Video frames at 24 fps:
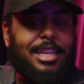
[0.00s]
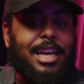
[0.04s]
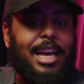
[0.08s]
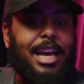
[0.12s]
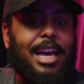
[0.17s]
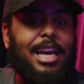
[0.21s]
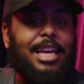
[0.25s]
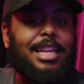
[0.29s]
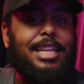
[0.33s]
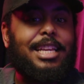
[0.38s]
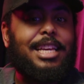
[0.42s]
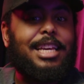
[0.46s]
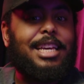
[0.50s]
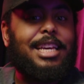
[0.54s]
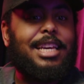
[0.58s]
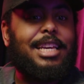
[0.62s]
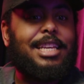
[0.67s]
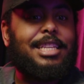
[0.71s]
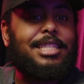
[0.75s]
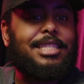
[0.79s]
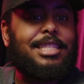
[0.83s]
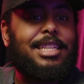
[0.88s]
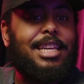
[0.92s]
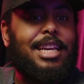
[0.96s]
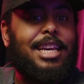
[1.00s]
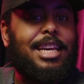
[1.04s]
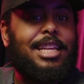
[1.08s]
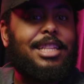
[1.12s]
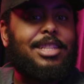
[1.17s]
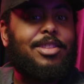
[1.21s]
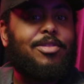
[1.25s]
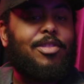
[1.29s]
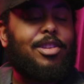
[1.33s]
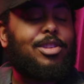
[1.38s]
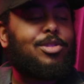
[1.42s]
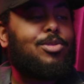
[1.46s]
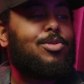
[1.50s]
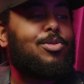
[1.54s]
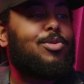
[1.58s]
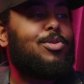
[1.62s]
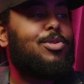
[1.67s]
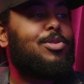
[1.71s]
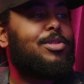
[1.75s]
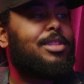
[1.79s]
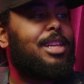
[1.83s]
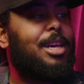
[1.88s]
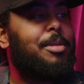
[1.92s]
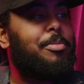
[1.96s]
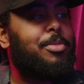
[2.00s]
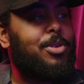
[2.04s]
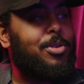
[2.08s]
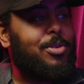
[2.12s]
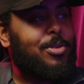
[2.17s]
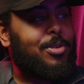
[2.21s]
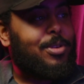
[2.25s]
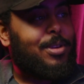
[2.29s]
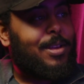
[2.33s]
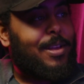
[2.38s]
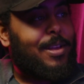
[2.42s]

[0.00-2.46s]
And it is their directorial debut.